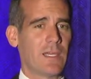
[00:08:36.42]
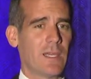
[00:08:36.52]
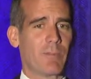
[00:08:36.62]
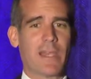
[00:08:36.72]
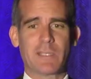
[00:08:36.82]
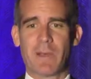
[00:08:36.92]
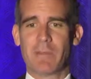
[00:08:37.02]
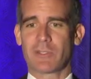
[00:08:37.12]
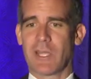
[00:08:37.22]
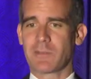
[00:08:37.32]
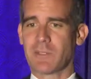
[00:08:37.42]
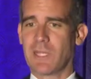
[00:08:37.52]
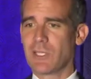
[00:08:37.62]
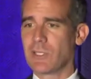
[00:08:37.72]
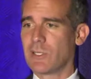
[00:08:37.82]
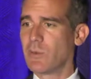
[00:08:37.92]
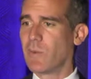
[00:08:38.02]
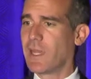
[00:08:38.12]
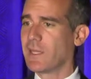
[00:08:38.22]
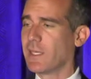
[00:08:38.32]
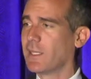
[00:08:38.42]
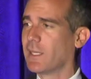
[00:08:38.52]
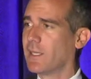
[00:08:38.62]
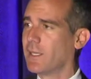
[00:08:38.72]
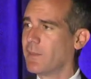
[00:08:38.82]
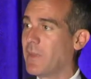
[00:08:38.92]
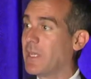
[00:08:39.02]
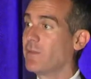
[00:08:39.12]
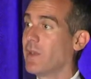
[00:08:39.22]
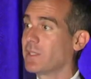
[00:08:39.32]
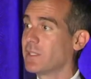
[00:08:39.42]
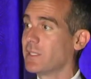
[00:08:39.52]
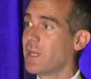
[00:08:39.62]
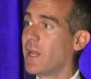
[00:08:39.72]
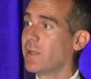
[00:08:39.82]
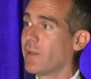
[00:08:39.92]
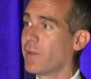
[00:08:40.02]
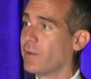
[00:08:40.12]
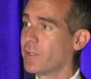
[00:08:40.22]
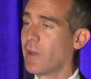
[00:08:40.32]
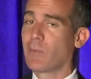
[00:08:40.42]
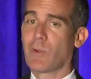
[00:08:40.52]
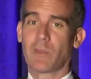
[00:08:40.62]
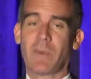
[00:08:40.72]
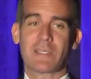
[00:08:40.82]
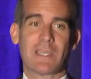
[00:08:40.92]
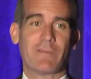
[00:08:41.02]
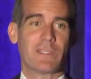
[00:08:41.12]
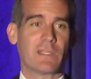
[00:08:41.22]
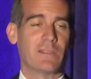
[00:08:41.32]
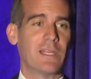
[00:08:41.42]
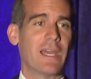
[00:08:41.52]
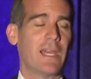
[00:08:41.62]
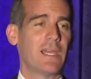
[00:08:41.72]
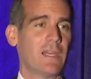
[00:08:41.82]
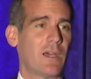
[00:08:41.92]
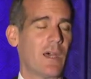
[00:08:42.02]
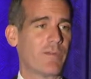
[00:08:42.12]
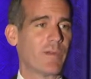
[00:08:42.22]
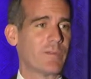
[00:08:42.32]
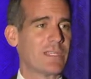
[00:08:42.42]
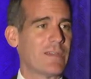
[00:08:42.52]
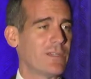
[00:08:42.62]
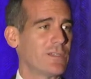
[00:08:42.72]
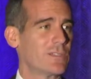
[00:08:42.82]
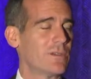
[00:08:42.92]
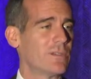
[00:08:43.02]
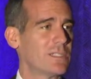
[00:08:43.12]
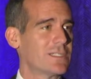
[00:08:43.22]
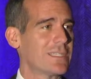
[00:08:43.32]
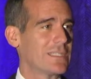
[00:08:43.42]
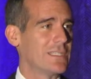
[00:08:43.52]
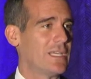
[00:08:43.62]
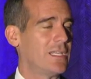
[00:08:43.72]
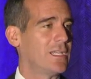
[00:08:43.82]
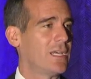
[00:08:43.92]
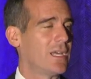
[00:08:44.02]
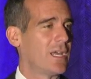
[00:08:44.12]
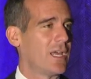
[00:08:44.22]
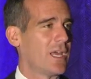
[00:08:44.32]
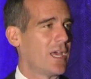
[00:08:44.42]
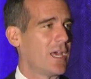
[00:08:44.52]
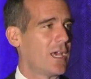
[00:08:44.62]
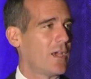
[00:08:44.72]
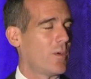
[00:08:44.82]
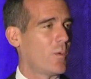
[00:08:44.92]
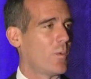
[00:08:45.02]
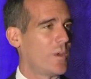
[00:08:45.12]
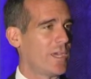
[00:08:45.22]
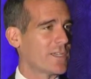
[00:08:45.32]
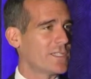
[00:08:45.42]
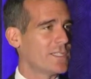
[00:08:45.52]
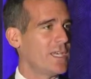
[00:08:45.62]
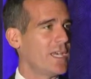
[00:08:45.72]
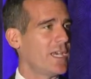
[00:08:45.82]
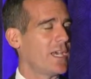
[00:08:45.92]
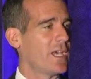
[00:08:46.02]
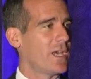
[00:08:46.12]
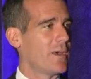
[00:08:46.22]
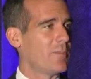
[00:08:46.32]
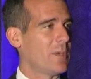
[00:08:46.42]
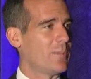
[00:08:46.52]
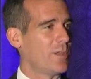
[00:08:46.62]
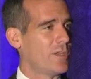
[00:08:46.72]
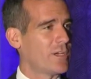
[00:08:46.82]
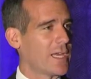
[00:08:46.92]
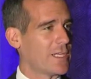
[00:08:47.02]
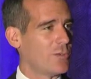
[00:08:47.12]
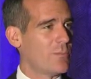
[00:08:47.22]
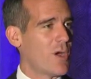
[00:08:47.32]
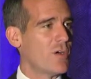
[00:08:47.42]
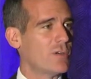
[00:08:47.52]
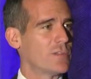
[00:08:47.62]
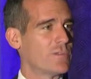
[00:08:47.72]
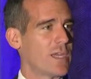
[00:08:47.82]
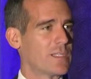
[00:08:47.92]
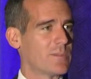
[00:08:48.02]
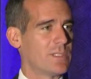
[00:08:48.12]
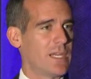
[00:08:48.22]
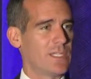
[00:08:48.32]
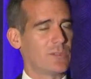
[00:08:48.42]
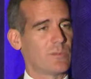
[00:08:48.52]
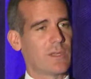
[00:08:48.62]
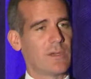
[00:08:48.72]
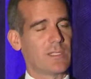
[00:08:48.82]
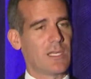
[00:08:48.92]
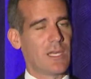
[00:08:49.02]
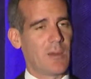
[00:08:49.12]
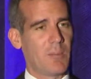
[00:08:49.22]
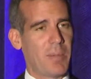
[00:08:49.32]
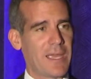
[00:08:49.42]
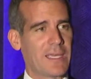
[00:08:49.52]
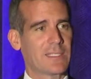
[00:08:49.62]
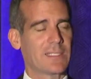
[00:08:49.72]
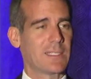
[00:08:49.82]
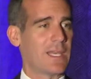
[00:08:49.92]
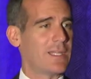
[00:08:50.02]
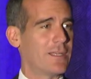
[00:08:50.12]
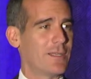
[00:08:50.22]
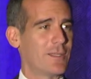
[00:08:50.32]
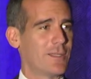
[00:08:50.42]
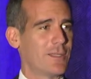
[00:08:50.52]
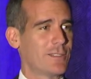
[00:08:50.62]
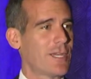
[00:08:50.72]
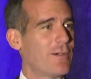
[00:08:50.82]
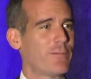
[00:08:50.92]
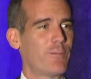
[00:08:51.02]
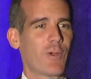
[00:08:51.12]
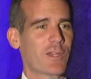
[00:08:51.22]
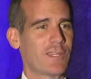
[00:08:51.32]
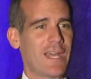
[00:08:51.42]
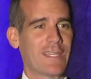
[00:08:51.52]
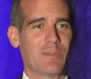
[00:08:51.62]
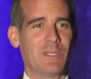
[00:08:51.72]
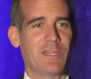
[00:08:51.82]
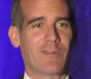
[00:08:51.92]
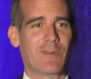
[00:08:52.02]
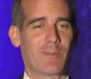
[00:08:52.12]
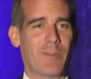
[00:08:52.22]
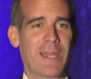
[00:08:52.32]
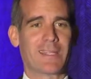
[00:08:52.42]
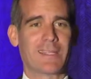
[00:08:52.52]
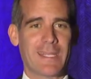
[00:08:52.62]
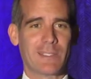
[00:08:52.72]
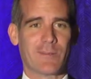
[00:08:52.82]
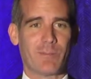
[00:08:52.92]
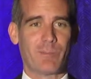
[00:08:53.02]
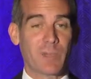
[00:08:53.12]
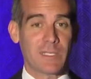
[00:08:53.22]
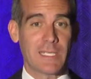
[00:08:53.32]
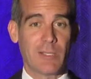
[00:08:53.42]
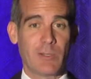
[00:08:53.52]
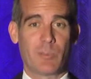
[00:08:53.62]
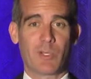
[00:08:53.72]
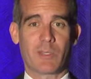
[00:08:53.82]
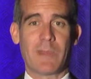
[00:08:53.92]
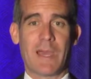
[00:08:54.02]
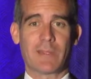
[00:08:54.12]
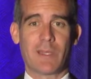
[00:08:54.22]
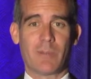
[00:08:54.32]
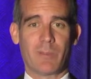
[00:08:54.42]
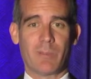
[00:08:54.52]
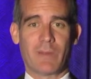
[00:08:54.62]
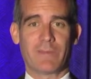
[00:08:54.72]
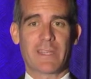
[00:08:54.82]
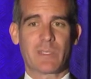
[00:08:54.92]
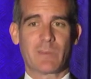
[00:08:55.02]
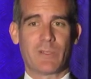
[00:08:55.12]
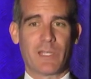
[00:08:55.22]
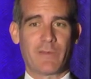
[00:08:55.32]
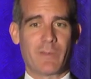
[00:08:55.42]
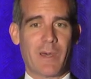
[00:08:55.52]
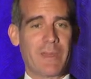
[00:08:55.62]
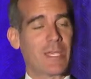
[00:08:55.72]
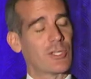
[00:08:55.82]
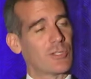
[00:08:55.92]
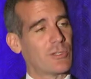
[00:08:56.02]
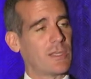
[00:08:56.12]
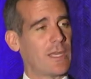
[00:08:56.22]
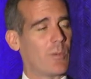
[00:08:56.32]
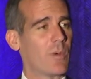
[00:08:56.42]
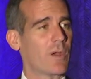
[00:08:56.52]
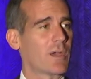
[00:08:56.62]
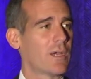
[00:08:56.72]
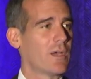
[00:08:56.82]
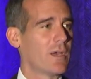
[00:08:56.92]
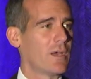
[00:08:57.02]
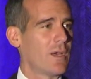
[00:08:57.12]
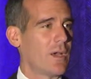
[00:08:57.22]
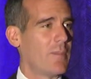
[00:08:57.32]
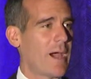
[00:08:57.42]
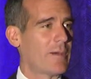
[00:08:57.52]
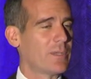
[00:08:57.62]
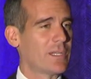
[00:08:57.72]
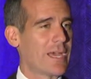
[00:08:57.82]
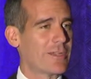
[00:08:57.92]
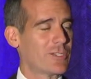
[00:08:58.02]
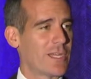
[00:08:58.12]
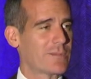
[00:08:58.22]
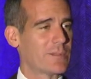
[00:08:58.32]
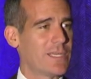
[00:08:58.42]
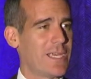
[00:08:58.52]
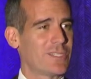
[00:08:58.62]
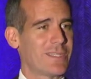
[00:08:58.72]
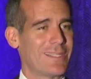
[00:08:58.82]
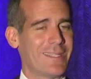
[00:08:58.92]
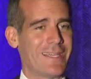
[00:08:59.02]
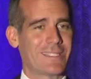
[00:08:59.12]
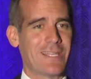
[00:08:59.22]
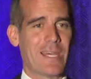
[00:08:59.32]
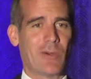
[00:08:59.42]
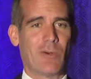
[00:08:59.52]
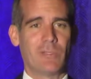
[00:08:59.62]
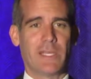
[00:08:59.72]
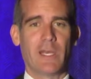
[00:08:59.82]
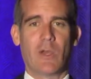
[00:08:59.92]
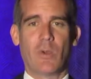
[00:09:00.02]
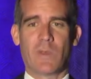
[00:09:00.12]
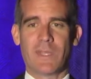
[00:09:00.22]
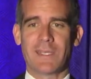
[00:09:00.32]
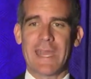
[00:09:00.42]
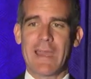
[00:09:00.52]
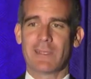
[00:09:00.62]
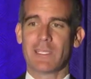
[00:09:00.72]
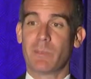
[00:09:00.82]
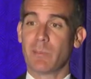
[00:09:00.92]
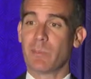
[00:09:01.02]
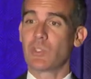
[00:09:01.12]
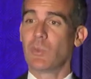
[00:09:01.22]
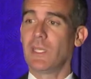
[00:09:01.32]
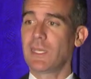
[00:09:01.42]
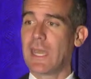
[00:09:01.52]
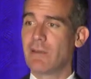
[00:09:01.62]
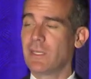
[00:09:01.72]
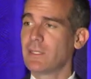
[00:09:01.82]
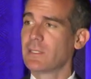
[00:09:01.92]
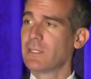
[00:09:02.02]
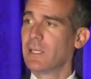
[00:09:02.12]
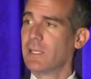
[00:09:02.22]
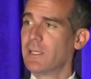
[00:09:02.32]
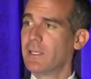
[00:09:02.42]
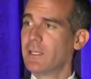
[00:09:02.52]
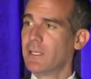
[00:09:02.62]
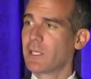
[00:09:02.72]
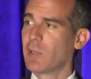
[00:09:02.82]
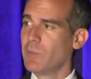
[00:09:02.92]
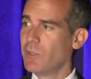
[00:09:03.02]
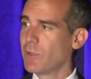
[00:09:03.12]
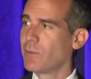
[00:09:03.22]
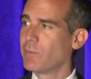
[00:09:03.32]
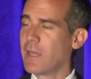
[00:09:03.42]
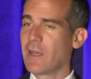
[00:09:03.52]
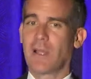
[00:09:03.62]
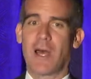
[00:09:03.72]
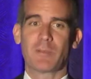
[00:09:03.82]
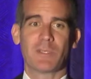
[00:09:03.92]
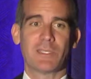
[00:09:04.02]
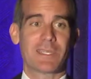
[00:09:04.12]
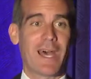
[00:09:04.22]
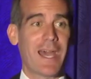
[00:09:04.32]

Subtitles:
embrace public transportation in a way that many of us did not, although, you know, I rode the bus every single day from 7 years old to 16. We are seeing people look at new modes of transportation, whether it's bikes and the tough work that has to be done on bike lanes, and continuing to put them out there, but being flexible enough about making sure that they work. About building out a transportation that links not only within counties, but between counties. The commuter rail options, the